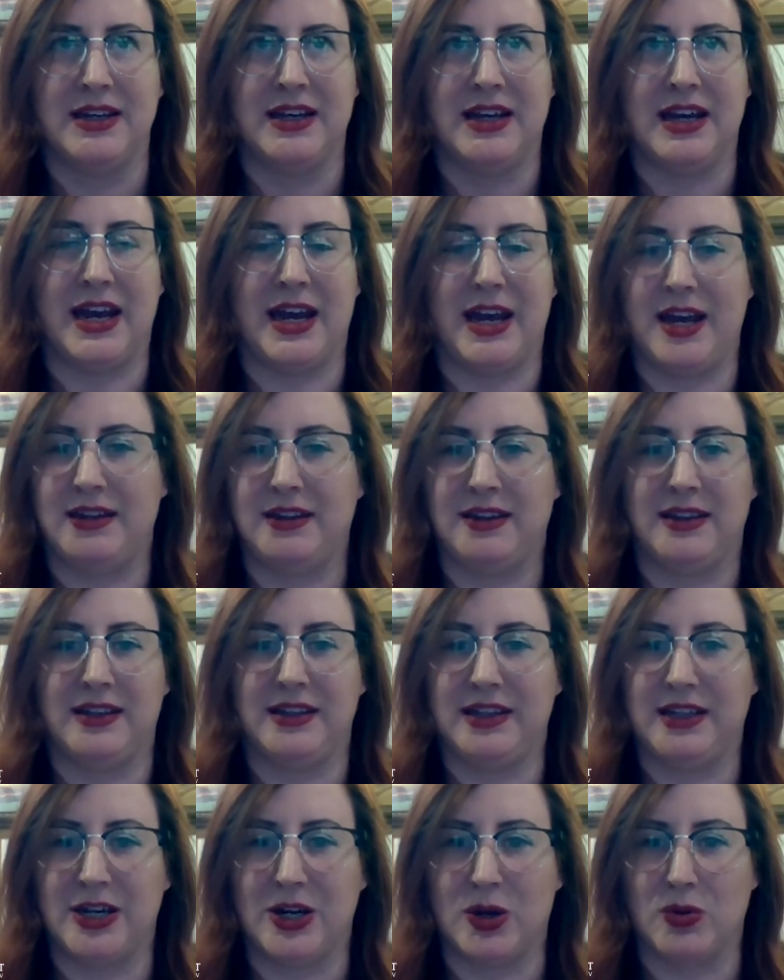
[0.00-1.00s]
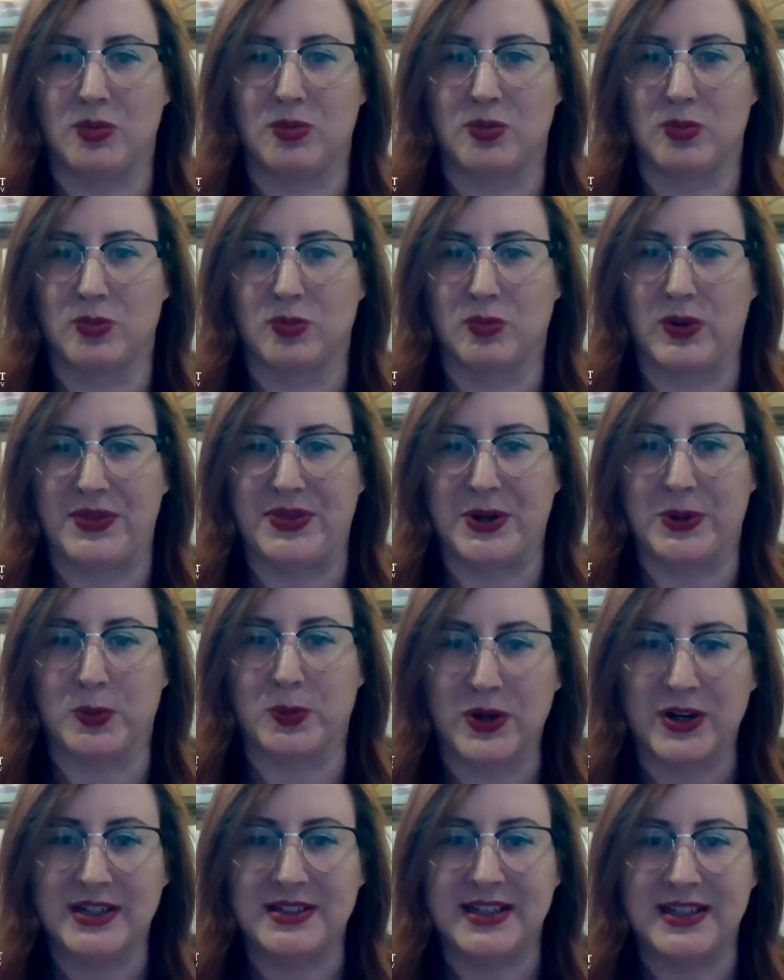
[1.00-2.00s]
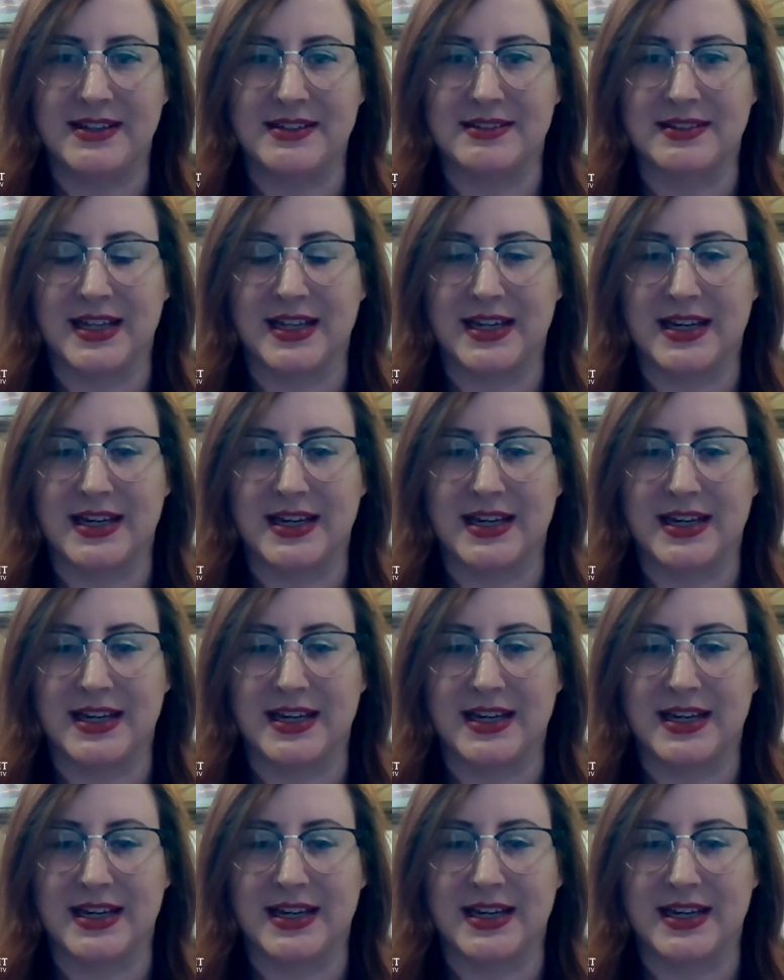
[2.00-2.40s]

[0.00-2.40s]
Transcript: and you know, what their work day is like,